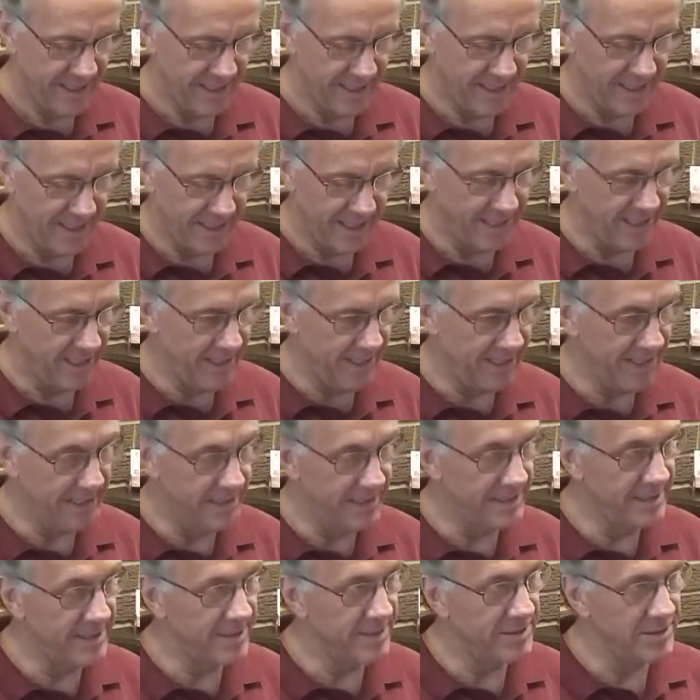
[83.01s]

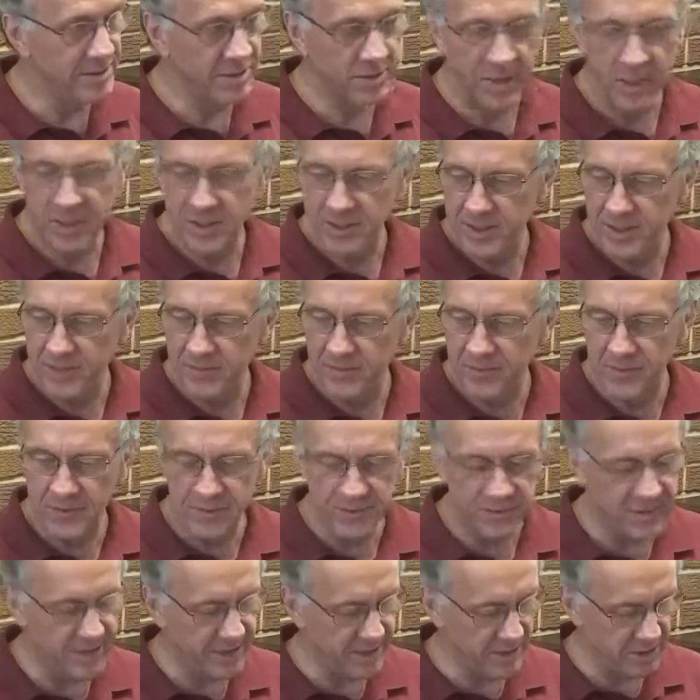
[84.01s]
We sell that. There are
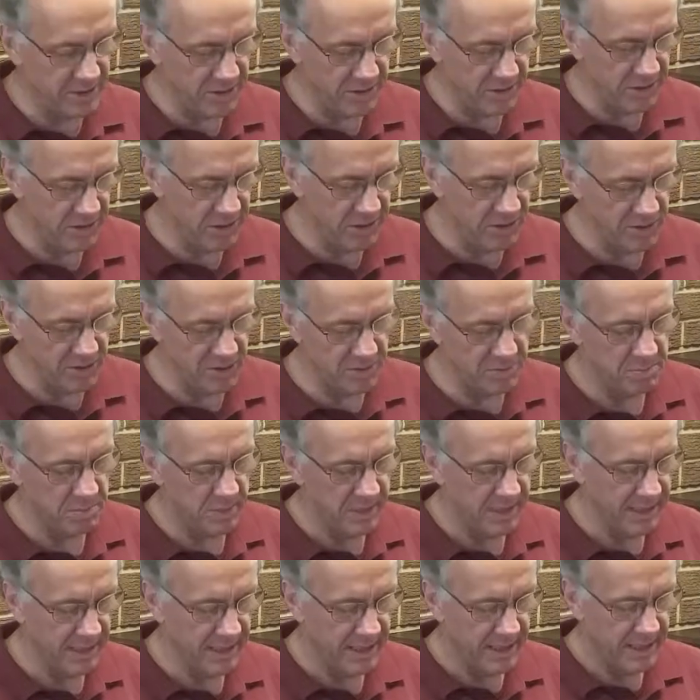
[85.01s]
different things you can use,
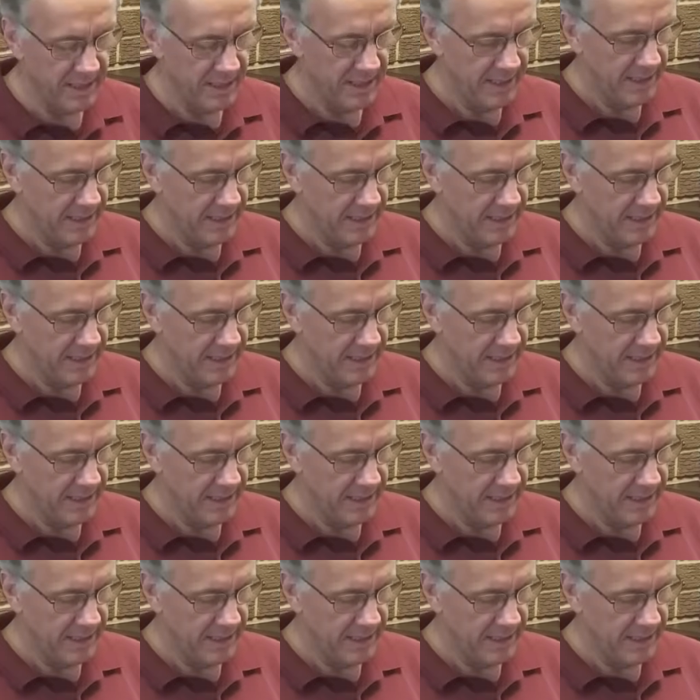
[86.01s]
but